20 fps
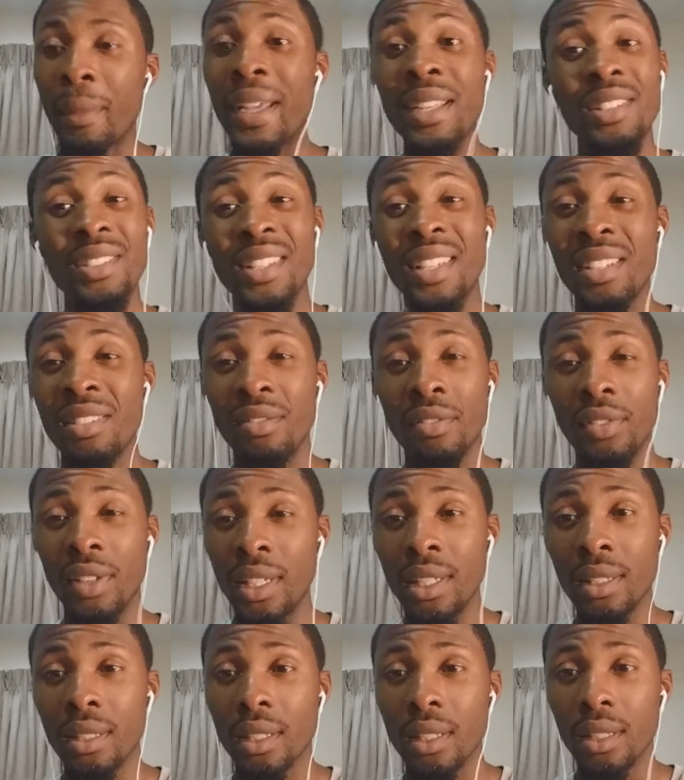It's
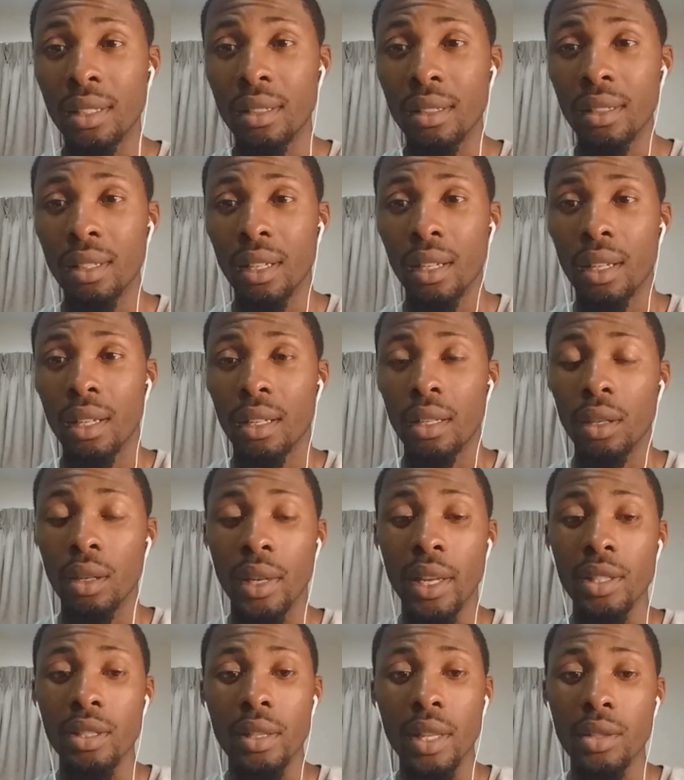convenient. You
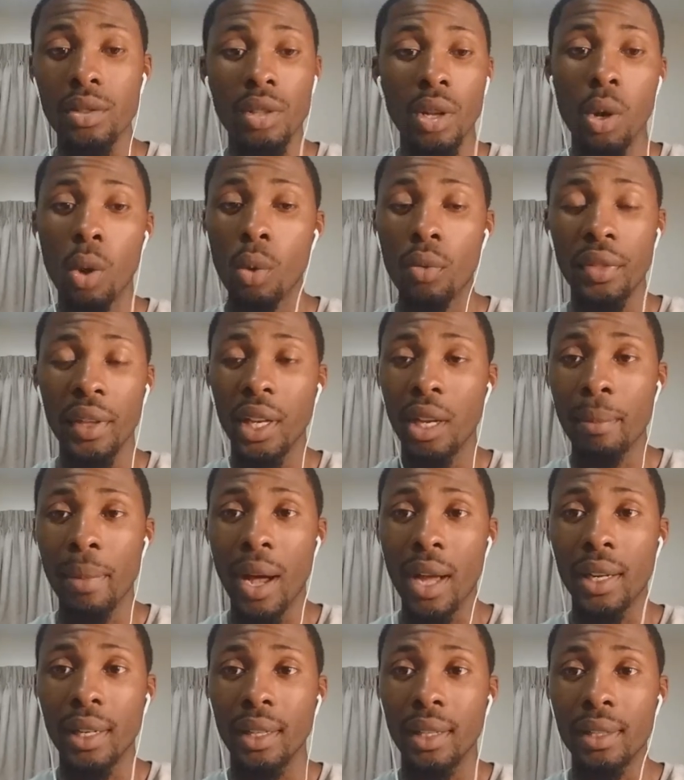know, that's the whole thing
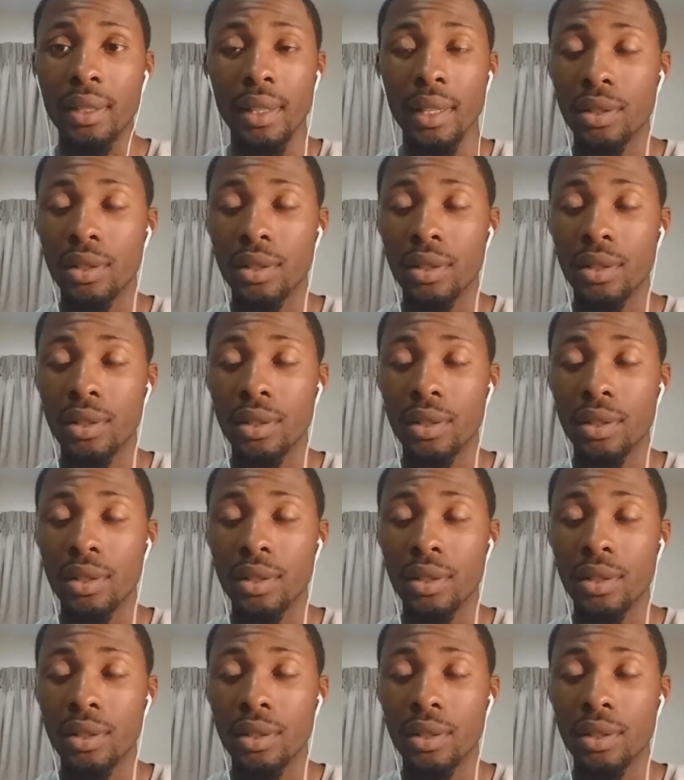about it.